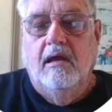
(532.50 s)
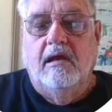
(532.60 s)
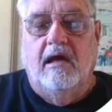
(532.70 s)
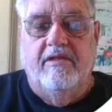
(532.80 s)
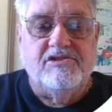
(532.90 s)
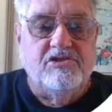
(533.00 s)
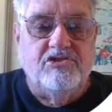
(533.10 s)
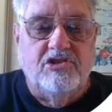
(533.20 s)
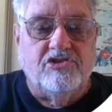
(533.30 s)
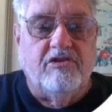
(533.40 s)
Now this is
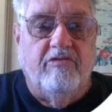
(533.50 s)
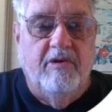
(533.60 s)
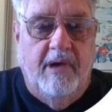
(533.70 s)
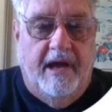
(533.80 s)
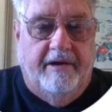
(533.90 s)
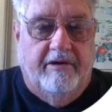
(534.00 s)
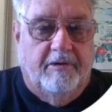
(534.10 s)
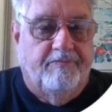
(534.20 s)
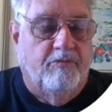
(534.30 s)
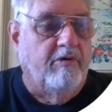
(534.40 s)
just a reminder.
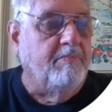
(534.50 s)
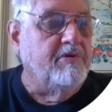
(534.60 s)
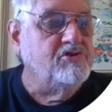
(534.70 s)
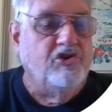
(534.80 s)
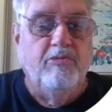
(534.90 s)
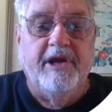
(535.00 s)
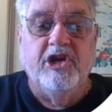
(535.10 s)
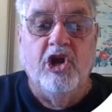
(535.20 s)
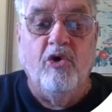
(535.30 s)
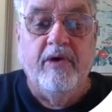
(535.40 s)
We're presuming
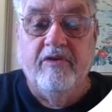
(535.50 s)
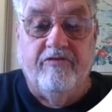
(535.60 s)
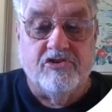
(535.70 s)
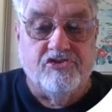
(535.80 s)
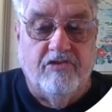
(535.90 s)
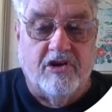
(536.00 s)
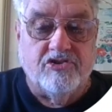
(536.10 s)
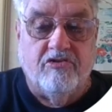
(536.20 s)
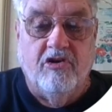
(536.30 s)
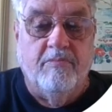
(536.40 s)
no
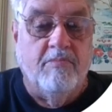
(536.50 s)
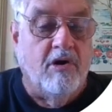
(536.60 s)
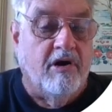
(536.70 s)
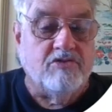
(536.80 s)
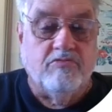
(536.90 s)
infrastructure on Mars.